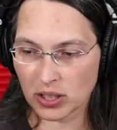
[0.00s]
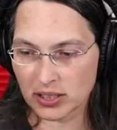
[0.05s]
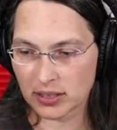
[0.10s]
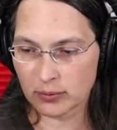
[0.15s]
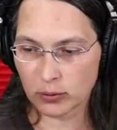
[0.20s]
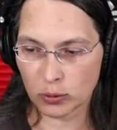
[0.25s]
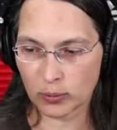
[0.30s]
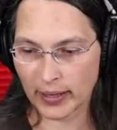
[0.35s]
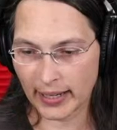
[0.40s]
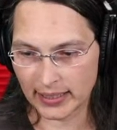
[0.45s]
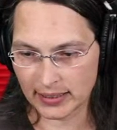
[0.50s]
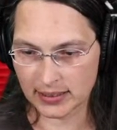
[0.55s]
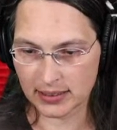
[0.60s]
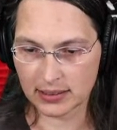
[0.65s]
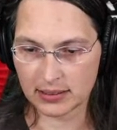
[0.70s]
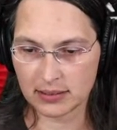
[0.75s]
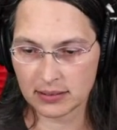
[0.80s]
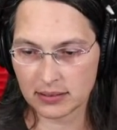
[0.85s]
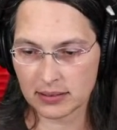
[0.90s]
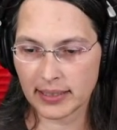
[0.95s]
of arrays.
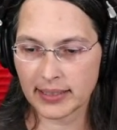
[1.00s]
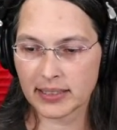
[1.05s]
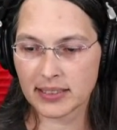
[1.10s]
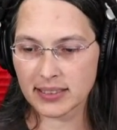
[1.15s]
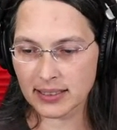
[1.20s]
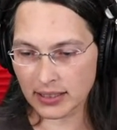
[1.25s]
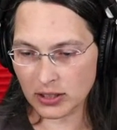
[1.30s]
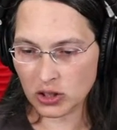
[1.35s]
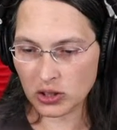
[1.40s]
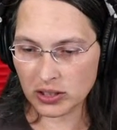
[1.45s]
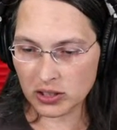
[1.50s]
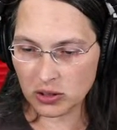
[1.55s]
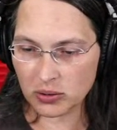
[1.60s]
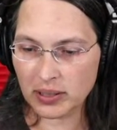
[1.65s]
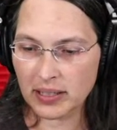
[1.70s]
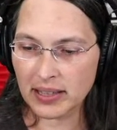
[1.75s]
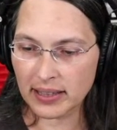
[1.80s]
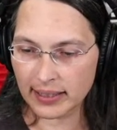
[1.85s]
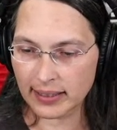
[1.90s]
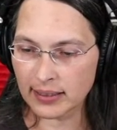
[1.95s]
Like, essentially, you can
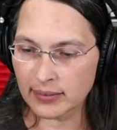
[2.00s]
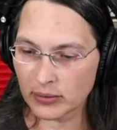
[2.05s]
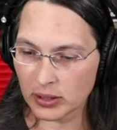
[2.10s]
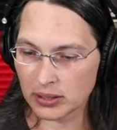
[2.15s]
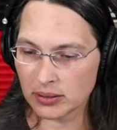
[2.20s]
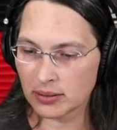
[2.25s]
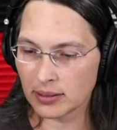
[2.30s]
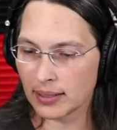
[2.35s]
think of it